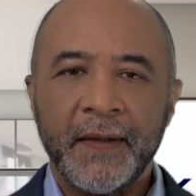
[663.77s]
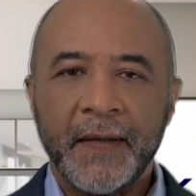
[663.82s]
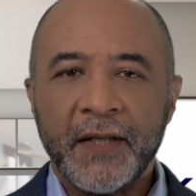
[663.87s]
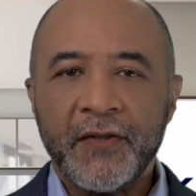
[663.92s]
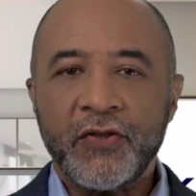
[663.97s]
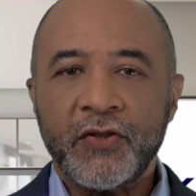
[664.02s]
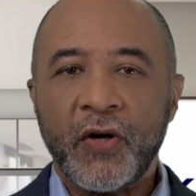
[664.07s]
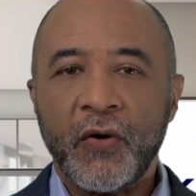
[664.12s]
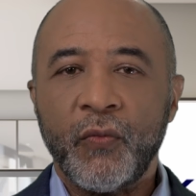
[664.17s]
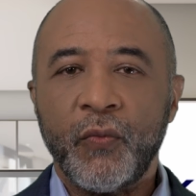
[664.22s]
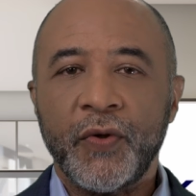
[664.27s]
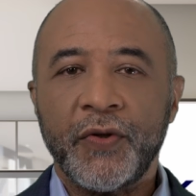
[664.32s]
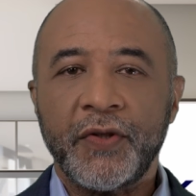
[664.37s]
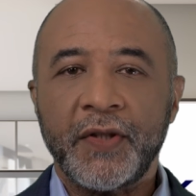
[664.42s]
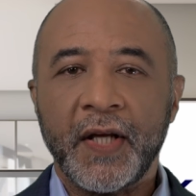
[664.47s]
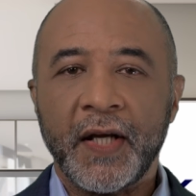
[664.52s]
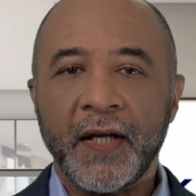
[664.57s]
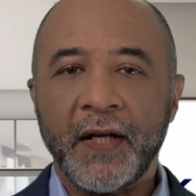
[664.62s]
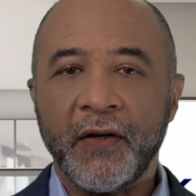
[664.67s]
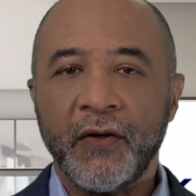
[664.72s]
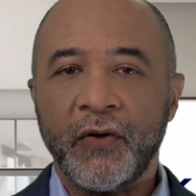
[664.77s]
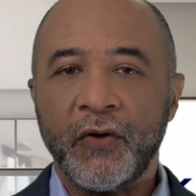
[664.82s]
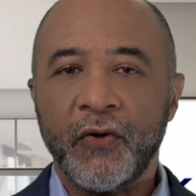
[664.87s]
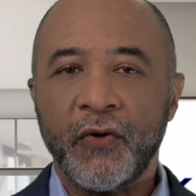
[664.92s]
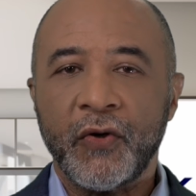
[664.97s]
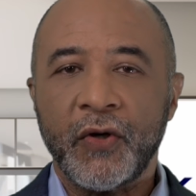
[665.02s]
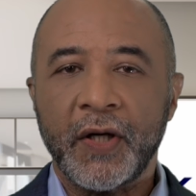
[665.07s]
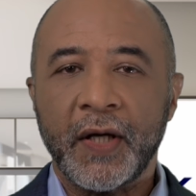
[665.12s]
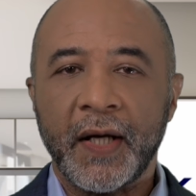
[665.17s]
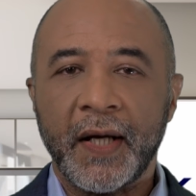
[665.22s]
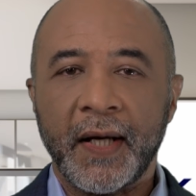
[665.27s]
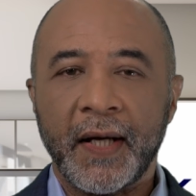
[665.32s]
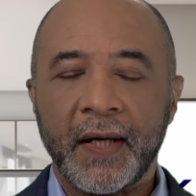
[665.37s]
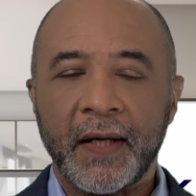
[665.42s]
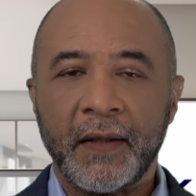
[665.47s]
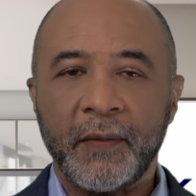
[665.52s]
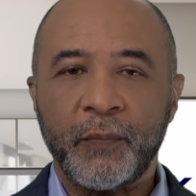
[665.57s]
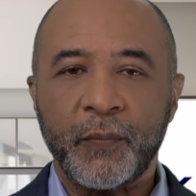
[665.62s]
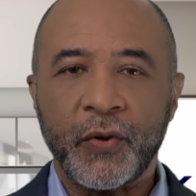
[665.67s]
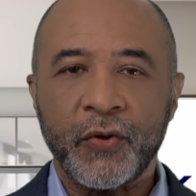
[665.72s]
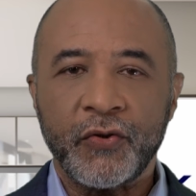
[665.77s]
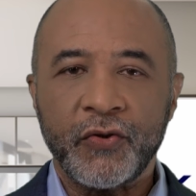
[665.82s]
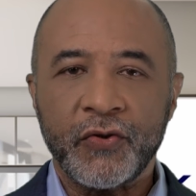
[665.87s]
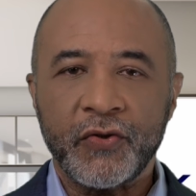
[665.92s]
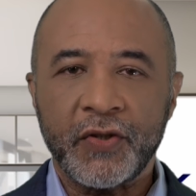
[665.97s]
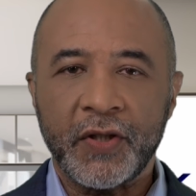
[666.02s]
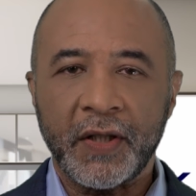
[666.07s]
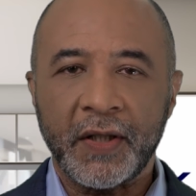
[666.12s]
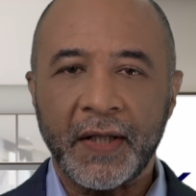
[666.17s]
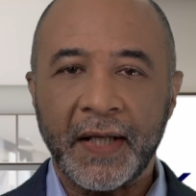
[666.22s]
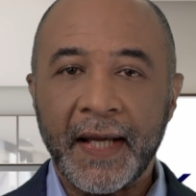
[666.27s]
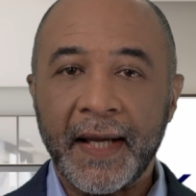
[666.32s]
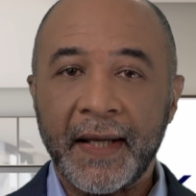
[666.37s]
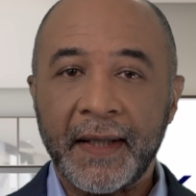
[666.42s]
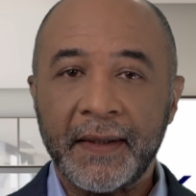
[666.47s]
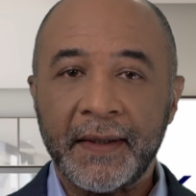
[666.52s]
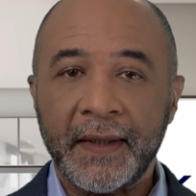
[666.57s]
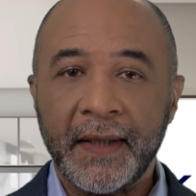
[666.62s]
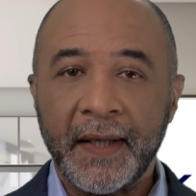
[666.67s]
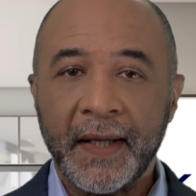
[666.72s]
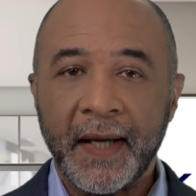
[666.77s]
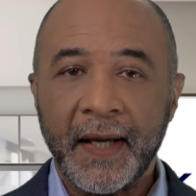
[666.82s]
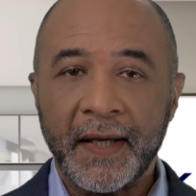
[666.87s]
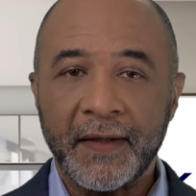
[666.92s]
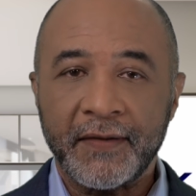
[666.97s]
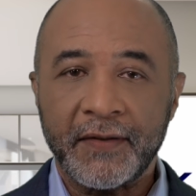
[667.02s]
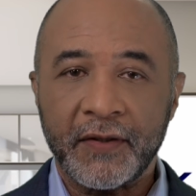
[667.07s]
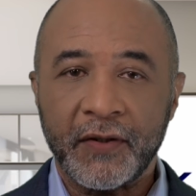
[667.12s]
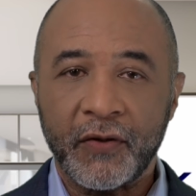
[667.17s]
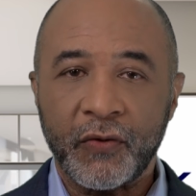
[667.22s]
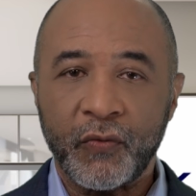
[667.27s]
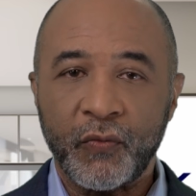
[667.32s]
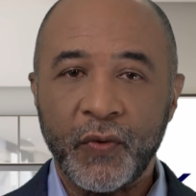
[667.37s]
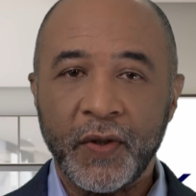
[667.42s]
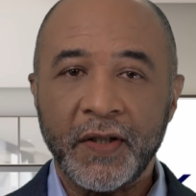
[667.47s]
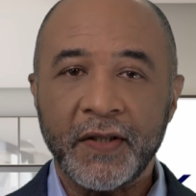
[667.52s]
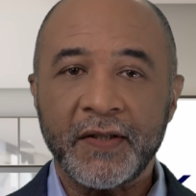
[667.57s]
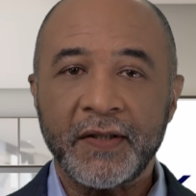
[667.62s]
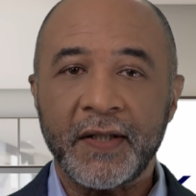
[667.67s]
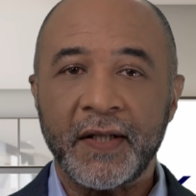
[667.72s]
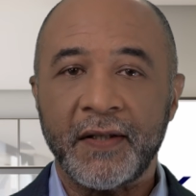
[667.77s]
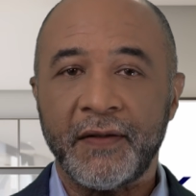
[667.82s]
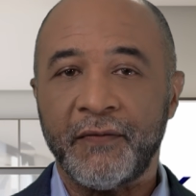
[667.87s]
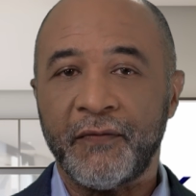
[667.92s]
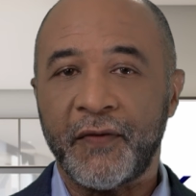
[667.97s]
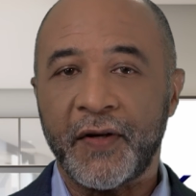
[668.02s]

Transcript: Let's start with taking a look at purchasing land as a real estate